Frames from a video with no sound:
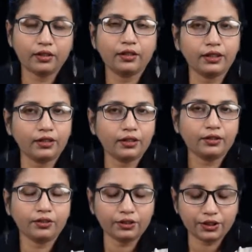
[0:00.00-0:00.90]
in
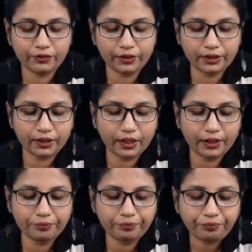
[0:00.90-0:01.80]
accordance with the
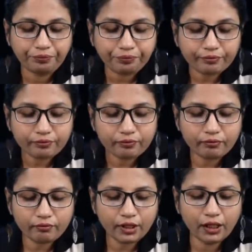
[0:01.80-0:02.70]
time.
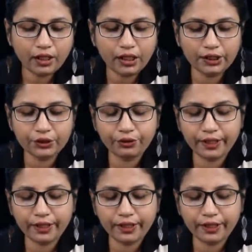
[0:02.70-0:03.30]
So